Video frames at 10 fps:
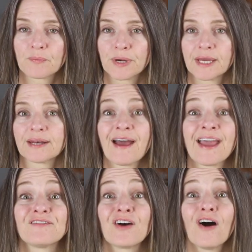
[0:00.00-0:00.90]
but I
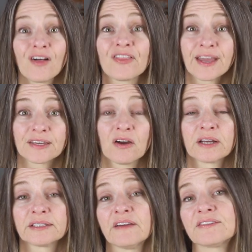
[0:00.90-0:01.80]
have all that
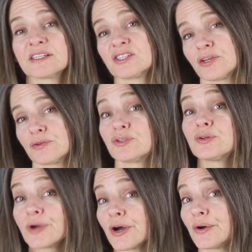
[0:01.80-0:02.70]
yarn left. And so
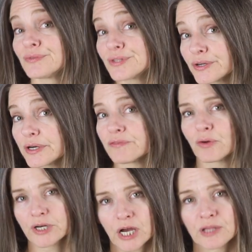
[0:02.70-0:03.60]
two cones,
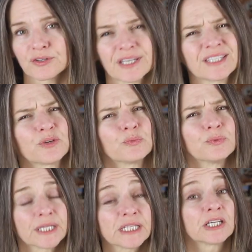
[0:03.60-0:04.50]
$34. That's a
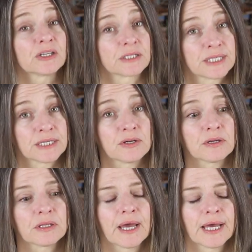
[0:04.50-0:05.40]
really good
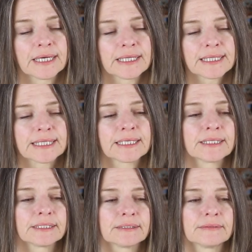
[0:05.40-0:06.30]
deal. Uh,
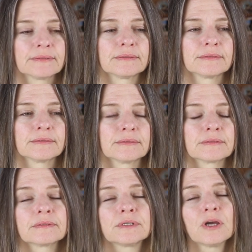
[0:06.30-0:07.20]
the
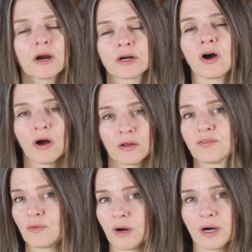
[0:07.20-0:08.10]
yarn
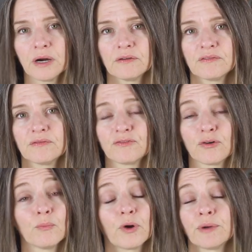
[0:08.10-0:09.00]
called for
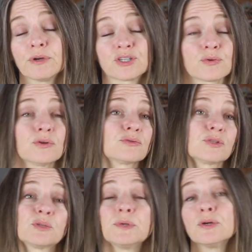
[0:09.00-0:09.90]
for morning rituals
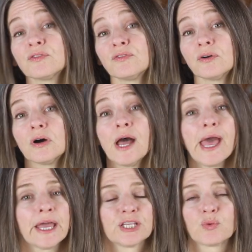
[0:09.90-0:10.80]
was beautiful.
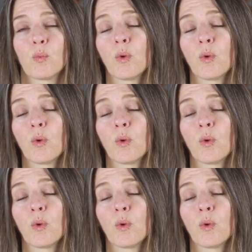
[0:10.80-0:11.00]
It's